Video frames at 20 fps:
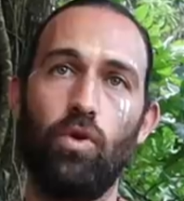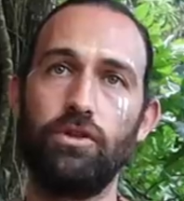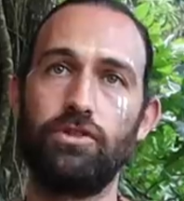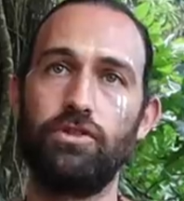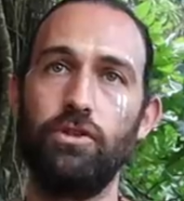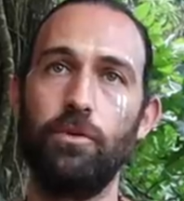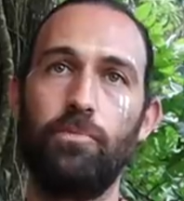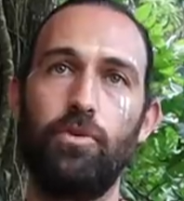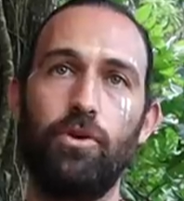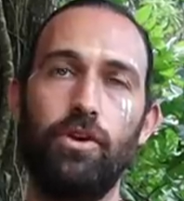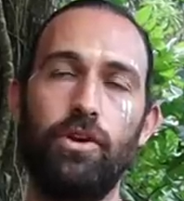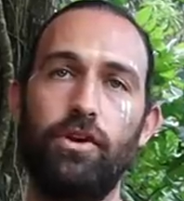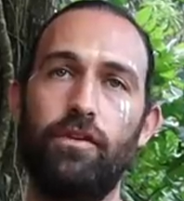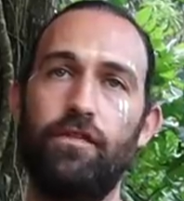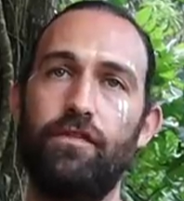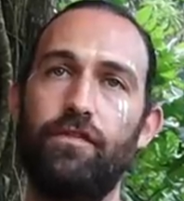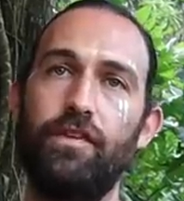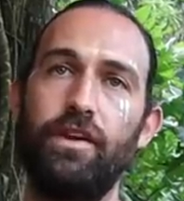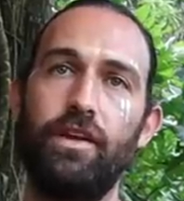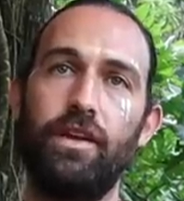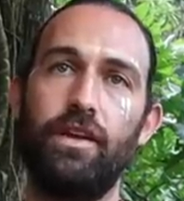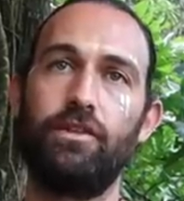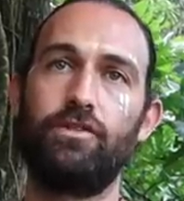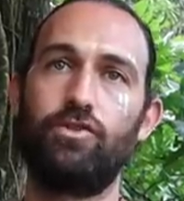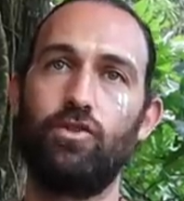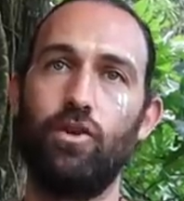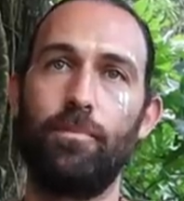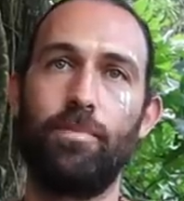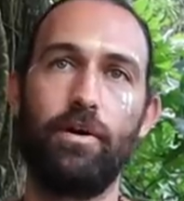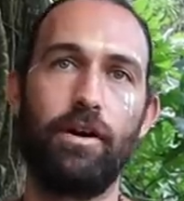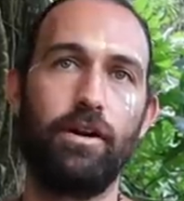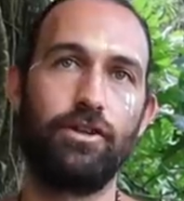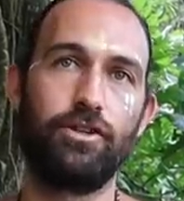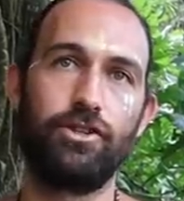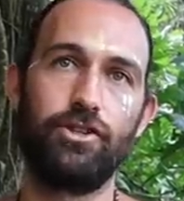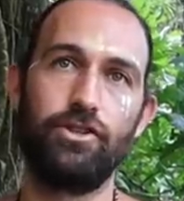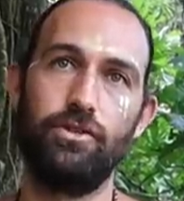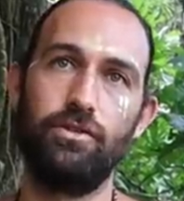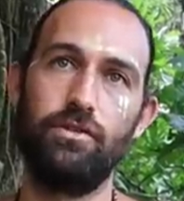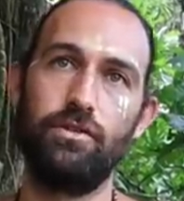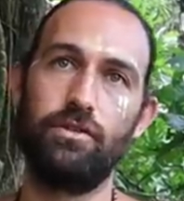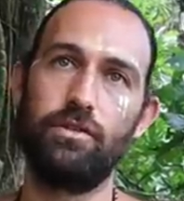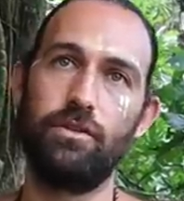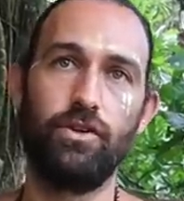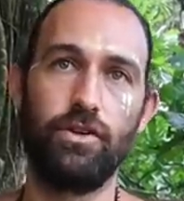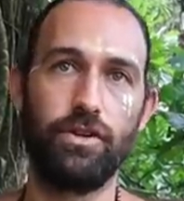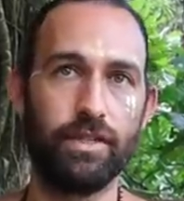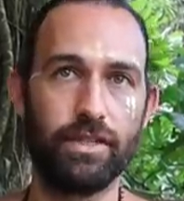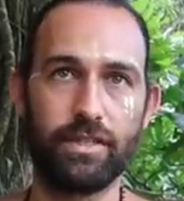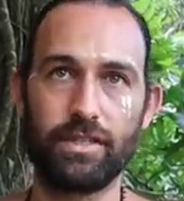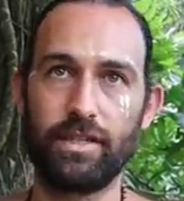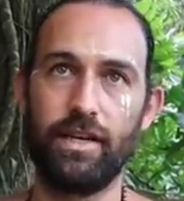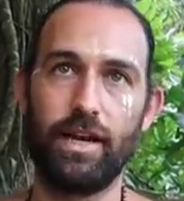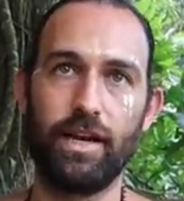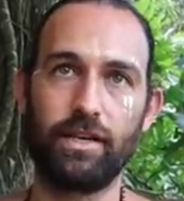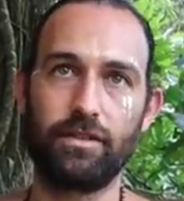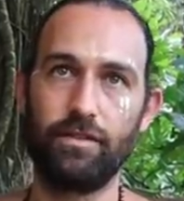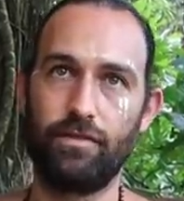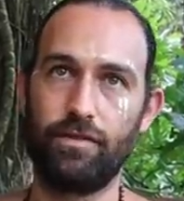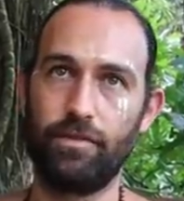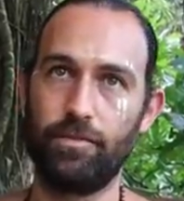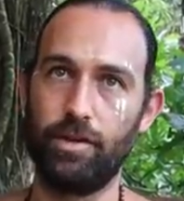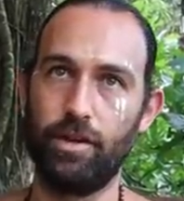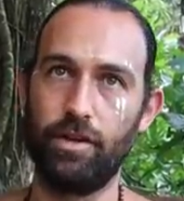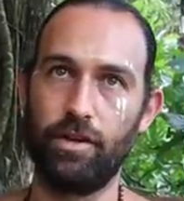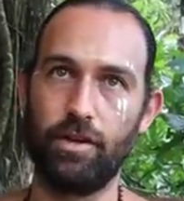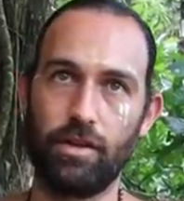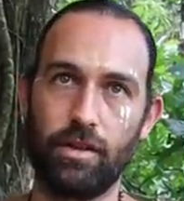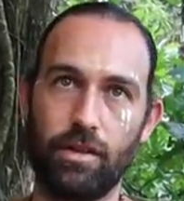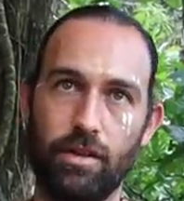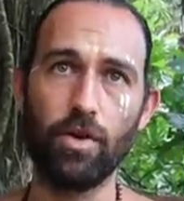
Once you put your feet into a pair of shoes, you're disconnected from the earth.